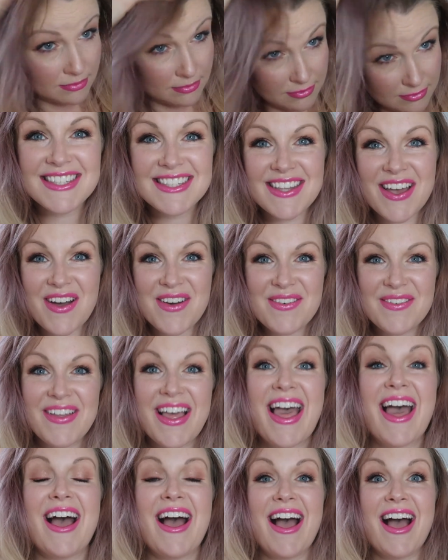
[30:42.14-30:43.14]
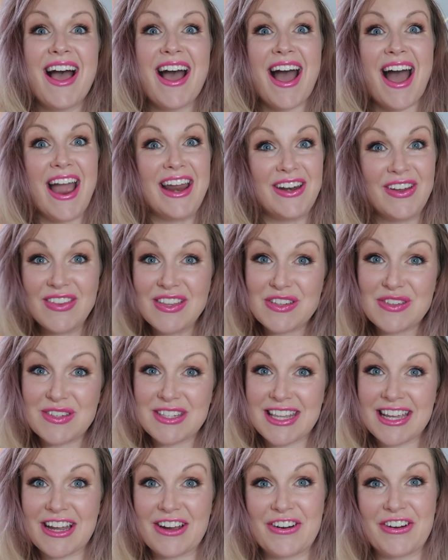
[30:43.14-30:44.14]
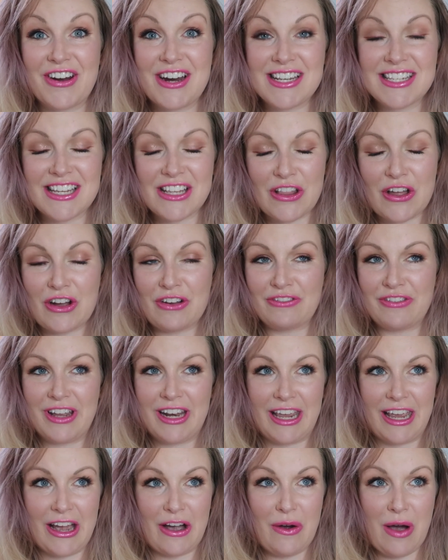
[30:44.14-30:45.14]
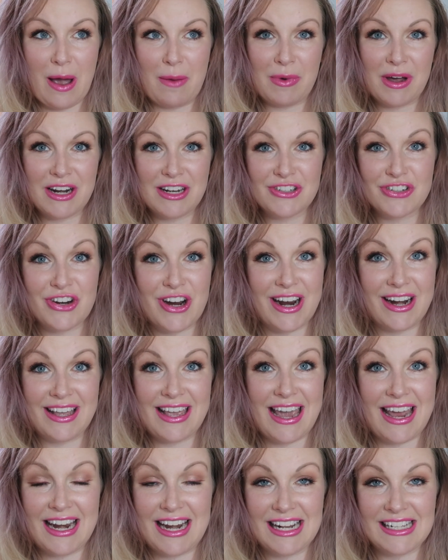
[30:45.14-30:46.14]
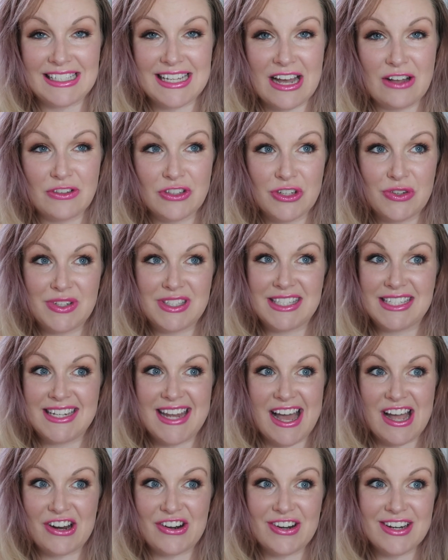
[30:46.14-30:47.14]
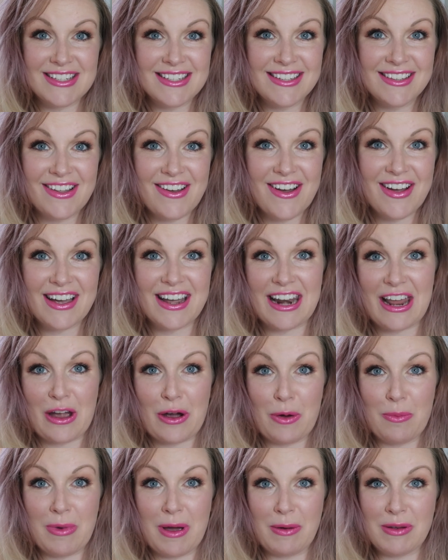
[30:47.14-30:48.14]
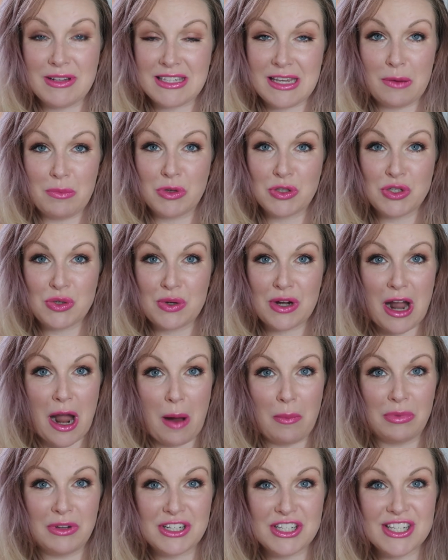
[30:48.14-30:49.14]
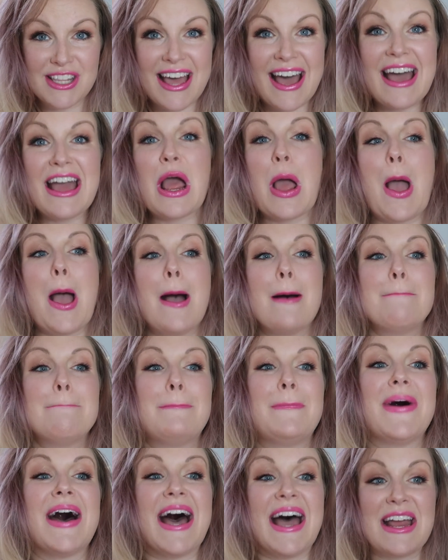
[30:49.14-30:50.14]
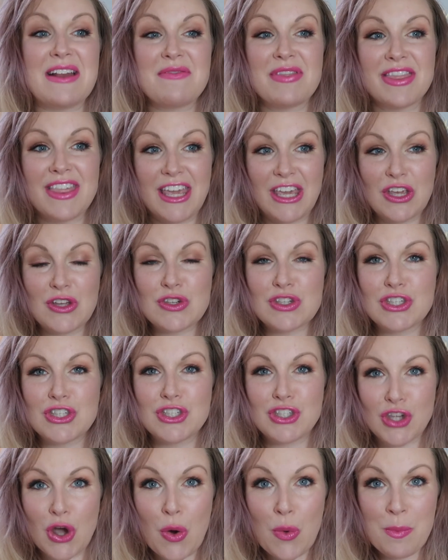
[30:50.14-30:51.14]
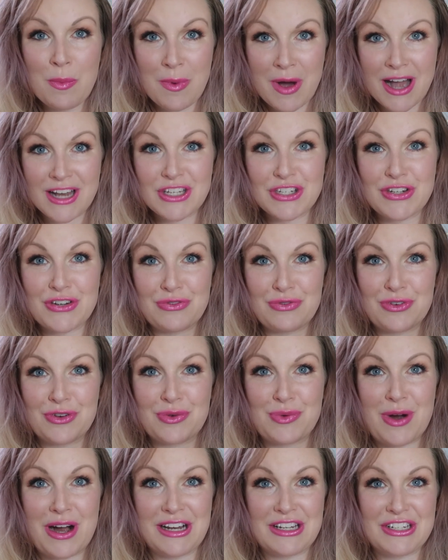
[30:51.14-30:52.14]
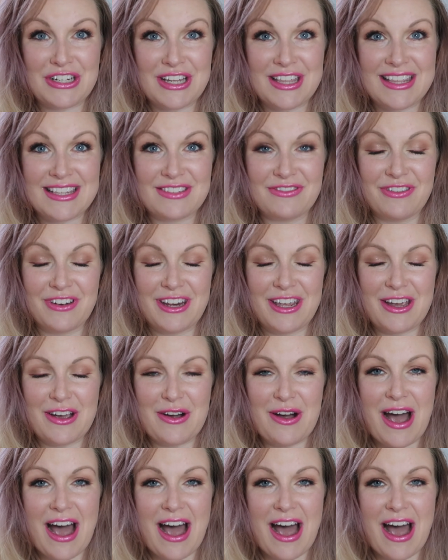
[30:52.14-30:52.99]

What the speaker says: So I know this is like a crazy long video. I'm gonna try to edit it down so it's not crazy long, and I hope I was able to accomplish that. But thank you so much for watching this video.